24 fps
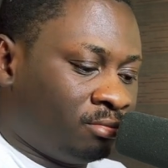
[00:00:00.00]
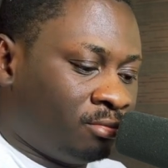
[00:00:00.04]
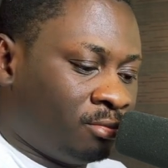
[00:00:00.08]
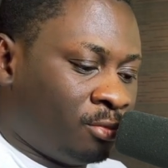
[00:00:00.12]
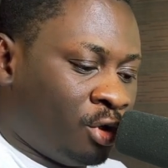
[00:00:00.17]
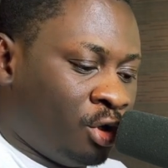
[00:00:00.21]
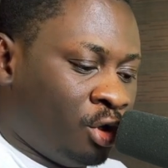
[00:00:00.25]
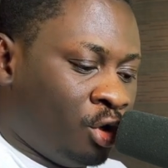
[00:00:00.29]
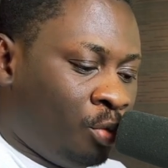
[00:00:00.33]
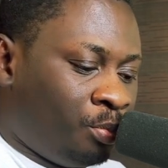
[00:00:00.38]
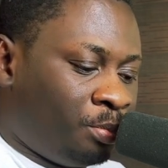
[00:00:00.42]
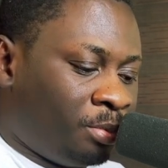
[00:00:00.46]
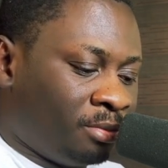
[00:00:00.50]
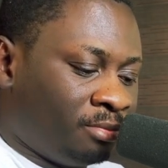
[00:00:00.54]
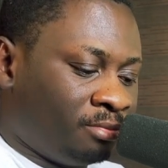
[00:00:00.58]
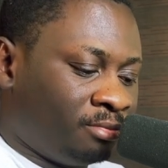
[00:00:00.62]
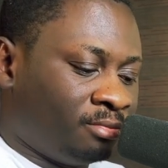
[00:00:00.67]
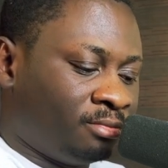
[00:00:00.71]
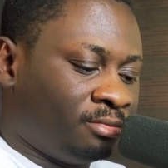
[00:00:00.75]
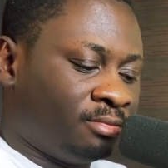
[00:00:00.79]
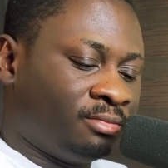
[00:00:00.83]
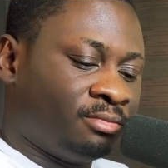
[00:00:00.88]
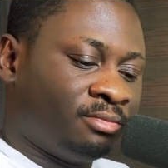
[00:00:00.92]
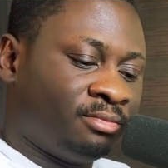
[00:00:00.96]
Nope.
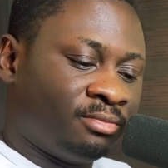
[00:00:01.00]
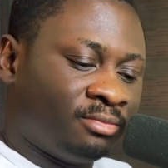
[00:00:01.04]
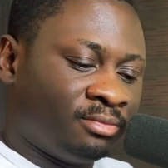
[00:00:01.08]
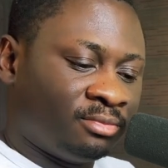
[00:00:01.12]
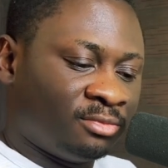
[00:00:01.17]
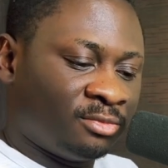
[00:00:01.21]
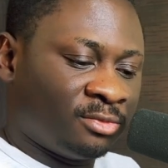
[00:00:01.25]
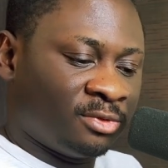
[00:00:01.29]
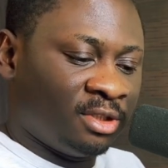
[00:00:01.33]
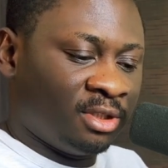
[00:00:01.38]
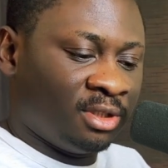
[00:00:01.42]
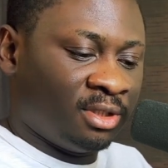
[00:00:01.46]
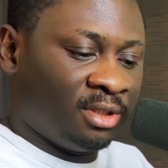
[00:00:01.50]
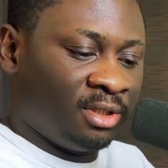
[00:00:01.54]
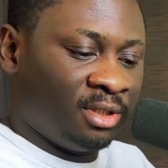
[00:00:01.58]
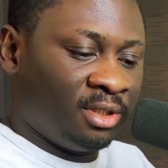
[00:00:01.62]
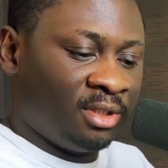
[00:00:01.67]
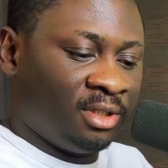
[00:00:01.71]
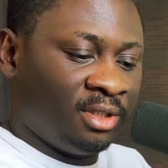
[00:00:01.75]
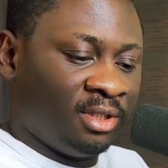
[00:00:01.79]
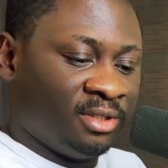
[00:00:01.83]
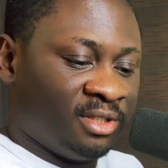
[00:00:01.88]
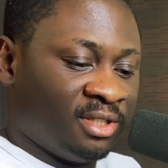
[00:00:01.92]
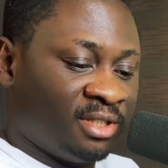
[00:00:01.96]

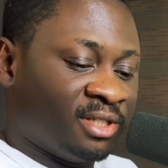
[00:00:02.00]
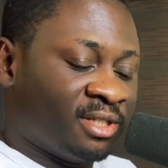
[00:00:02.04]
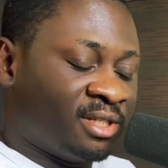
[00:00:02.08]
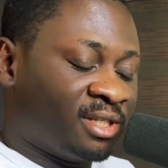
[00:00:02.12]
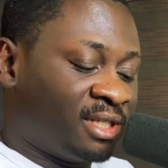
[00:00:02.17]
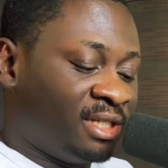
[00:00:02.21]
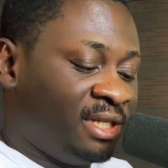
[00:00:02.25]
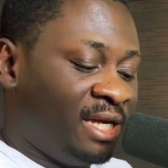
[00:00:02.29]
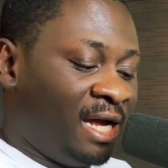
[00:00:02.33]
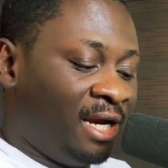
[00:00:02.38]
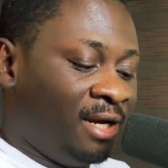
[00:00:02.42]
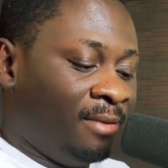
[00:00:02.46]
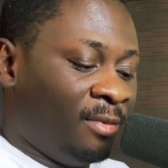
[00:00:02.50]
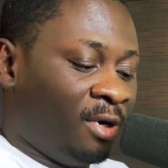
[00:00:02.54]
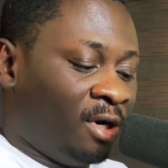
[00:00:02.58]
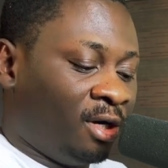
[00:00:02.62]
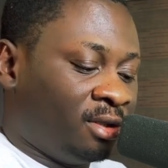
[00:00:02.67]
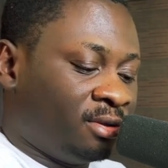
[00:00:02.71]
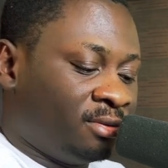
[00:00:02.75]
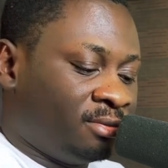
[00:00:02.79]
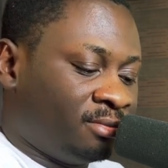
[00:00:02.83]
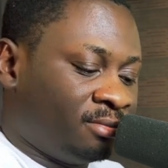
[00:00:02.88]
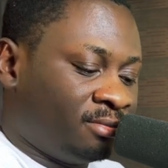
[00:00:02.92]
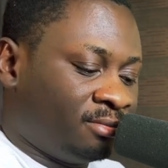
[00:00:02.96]
Is it a sea
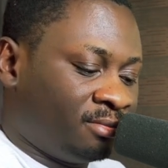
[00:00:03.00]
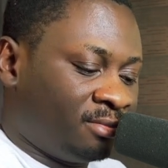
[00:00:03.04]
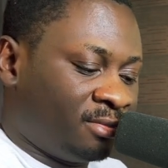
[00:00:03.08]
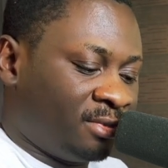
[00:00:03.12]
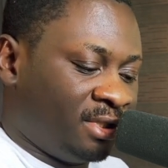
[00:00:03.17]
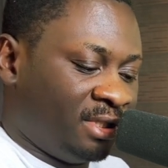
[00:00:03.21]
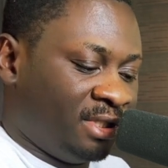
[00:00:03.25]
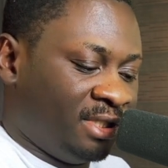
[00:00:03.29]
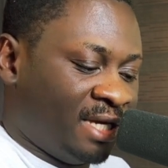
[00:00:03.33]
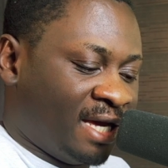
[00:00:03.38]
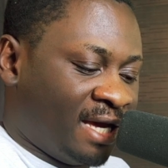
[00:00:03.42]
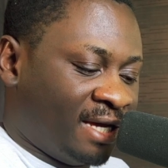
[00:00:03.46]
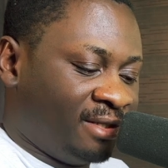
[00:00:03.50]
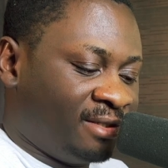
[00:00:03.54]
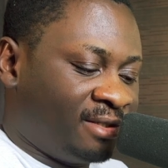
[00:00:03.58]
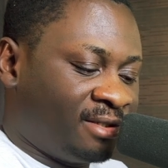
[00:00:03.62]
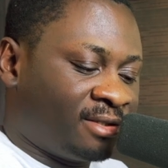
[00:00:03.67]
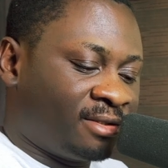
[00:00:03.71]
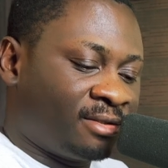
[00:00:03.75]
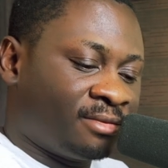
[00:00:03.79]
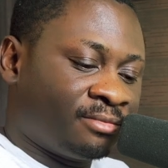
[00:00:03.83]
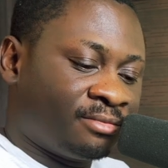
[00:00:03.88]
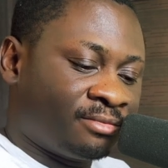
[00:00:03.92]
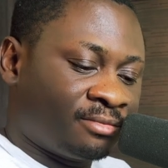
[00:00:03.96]
animal? Yes.